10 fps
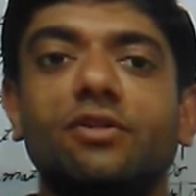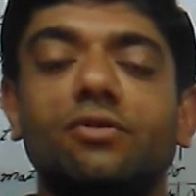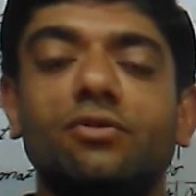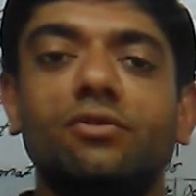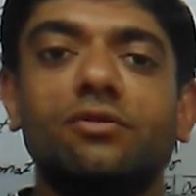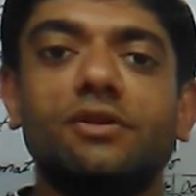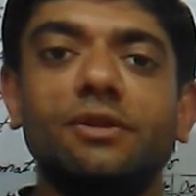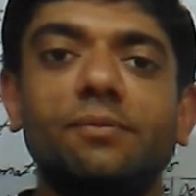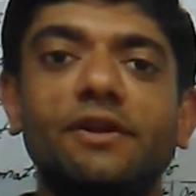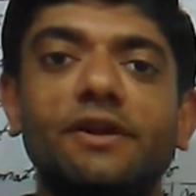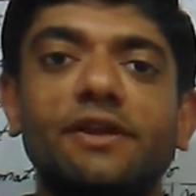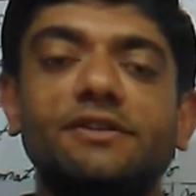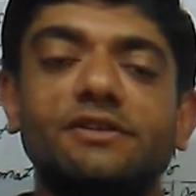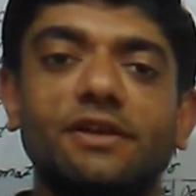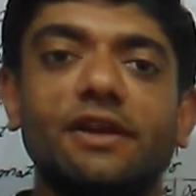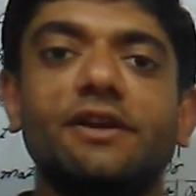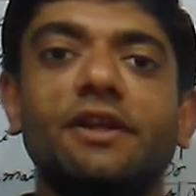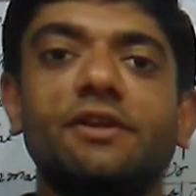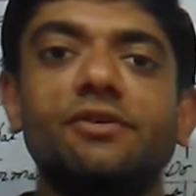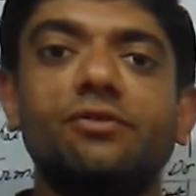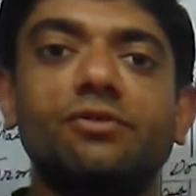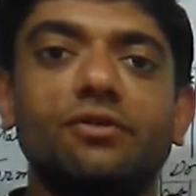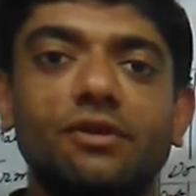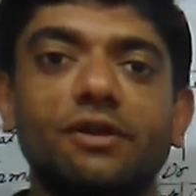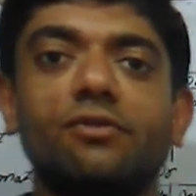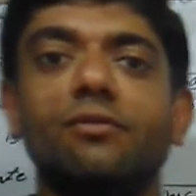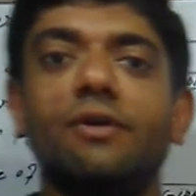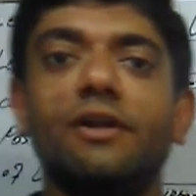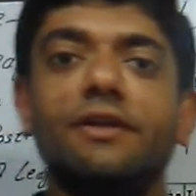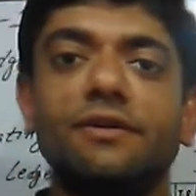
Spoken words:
So keep in touch and thank you and goodbye.